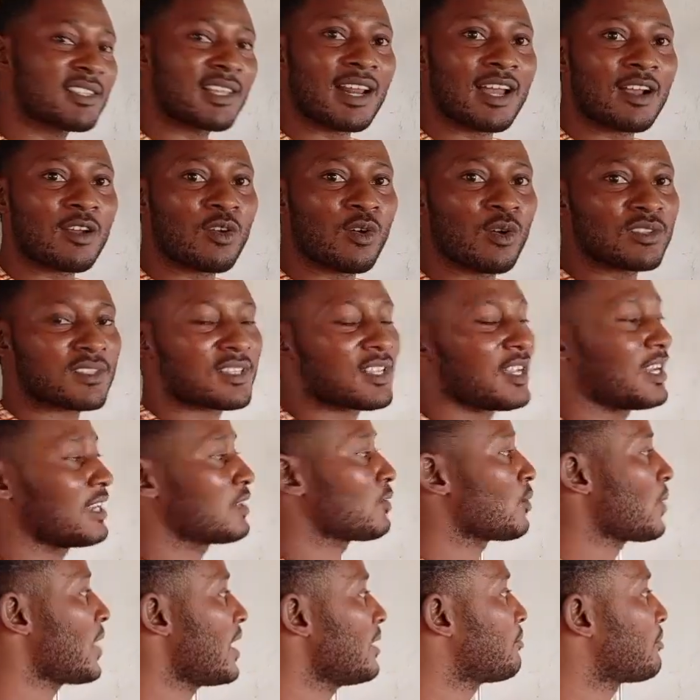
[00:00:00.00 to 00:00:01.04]
that are
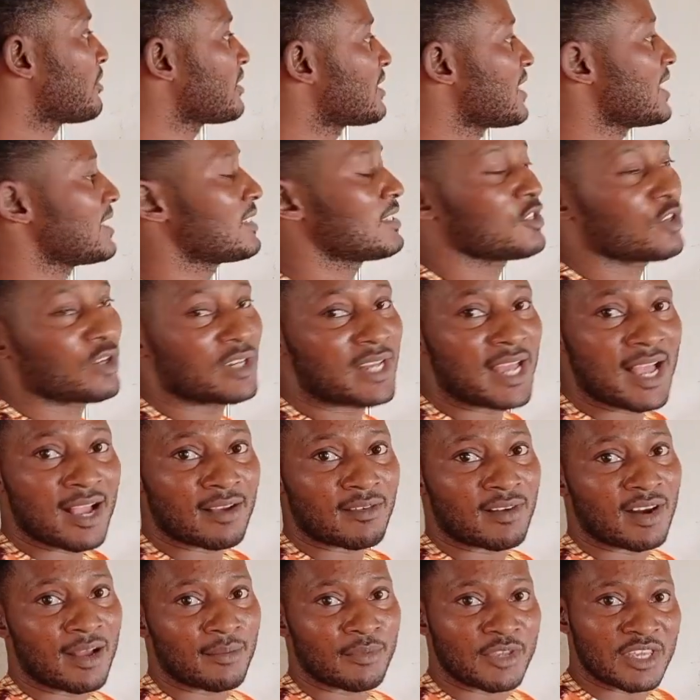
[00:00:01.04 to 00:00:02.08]
constant when presenting your
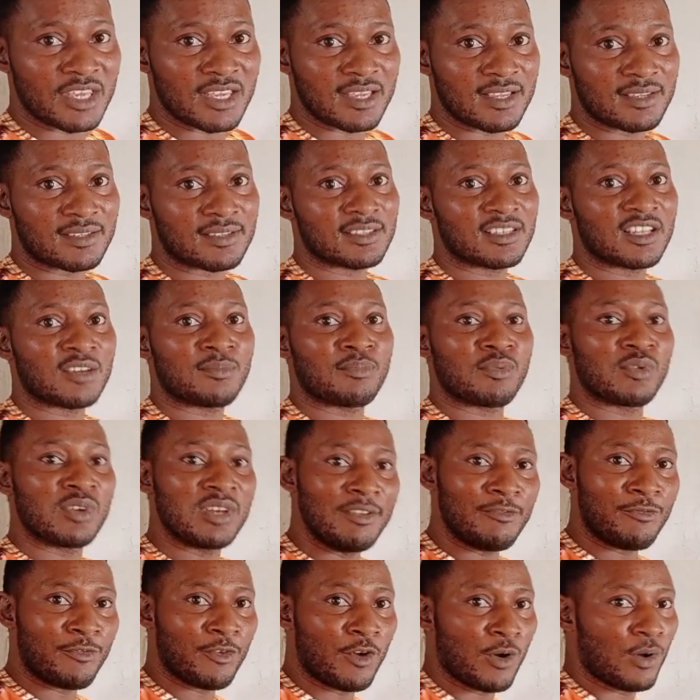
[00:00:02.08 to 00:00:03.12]
diagram is the
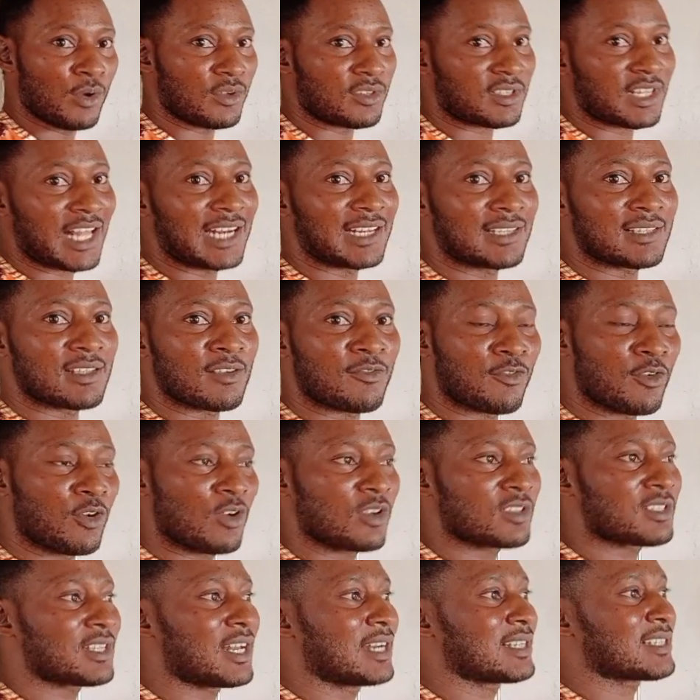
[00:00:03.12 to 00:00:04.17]
pulling force, that is the
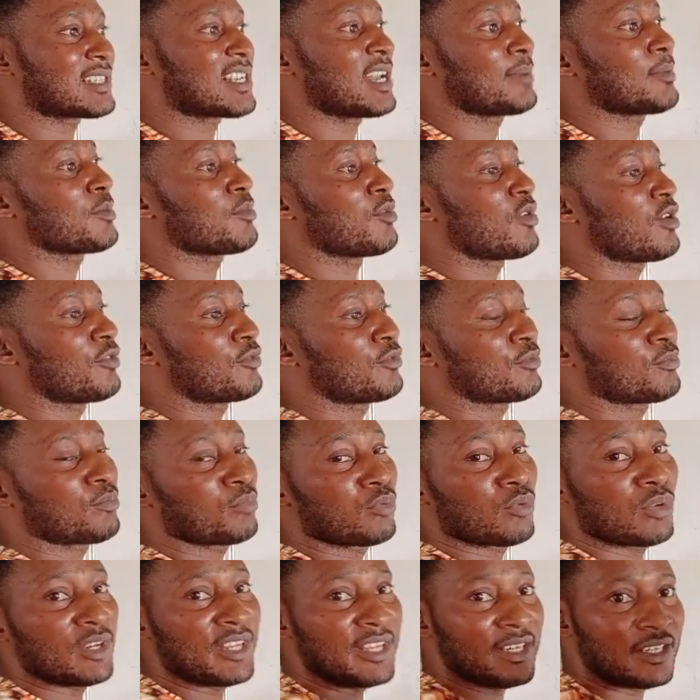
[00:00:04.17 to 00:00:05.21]
force that is capable of
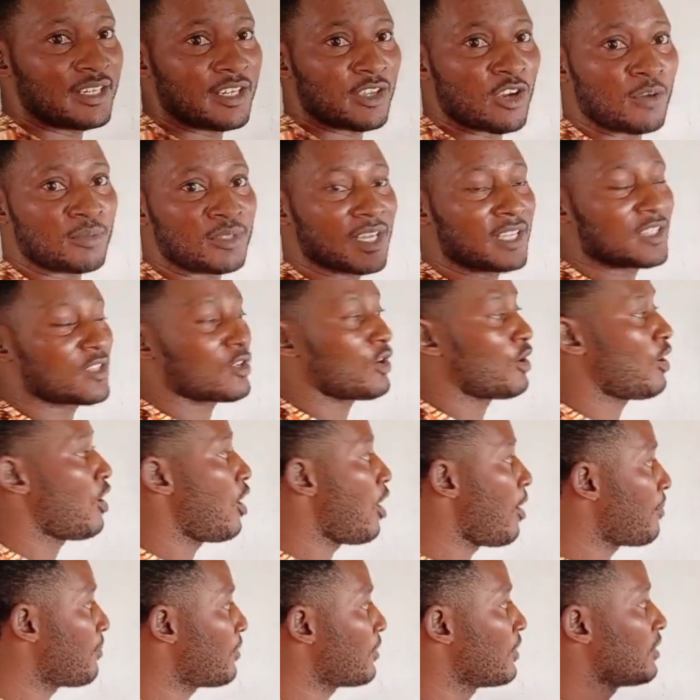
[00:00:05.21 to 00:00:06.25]
pulling the object
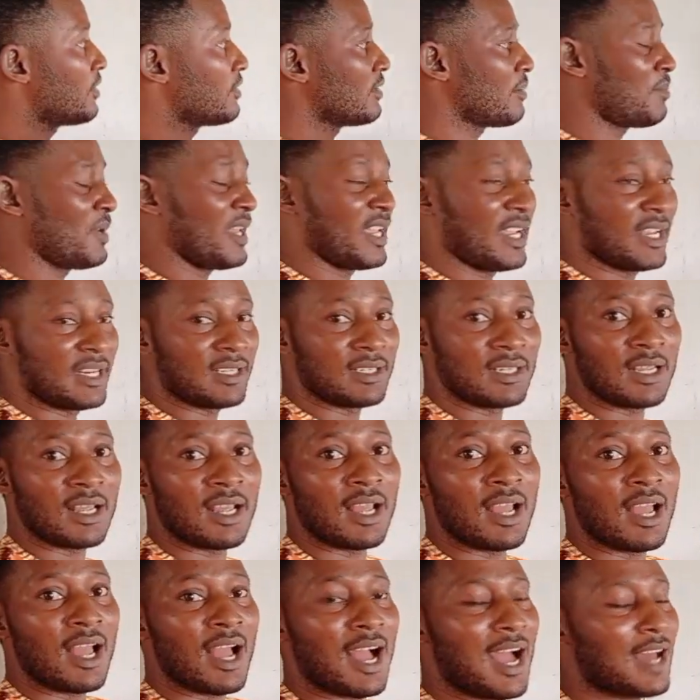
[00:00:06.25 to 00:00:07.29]
up the plane,
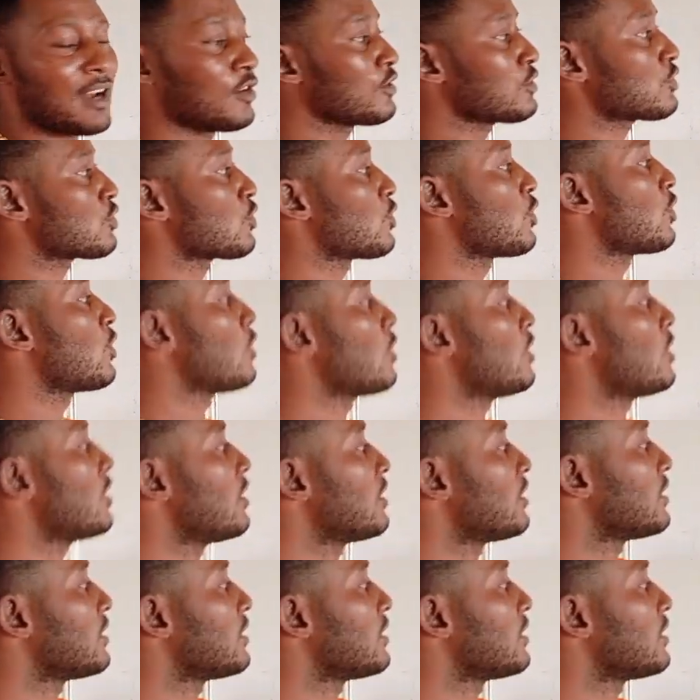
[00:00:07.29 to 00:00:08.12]
and also